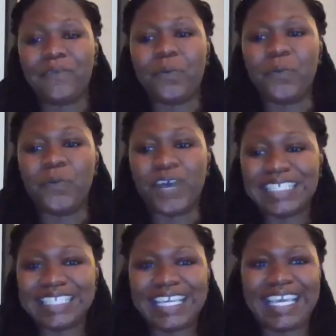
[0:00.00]

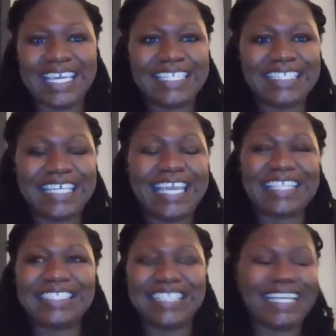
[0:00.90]
What is an
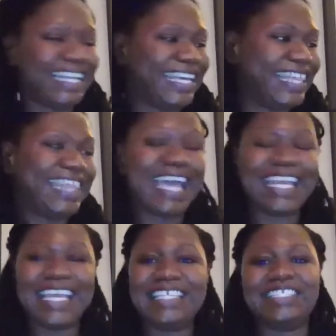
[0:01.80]
axilla?
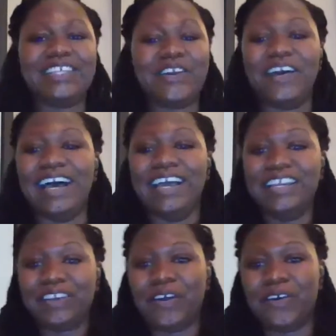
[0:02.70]
That is your
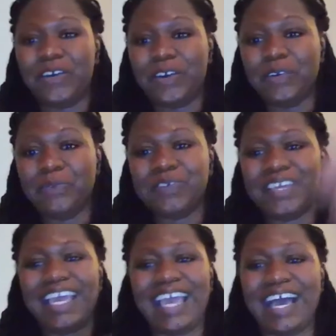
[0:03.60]
underarm.
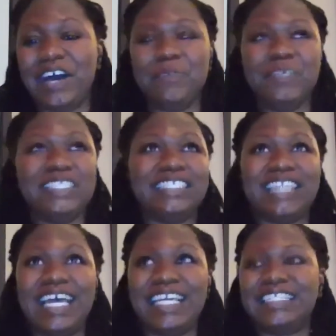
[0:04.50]
It's a
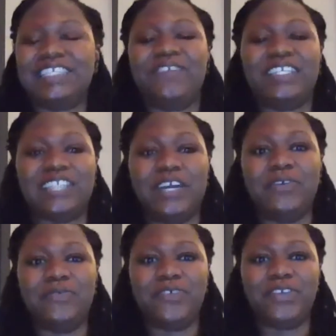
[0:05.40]
scientific
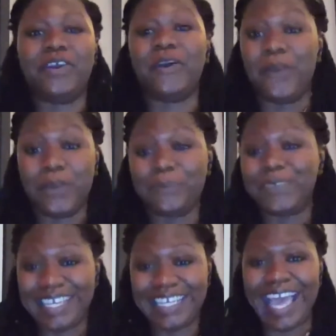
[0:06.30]
term for your
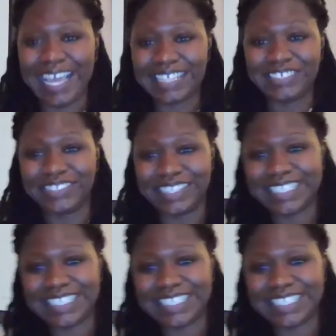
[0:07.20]
armpit, actually.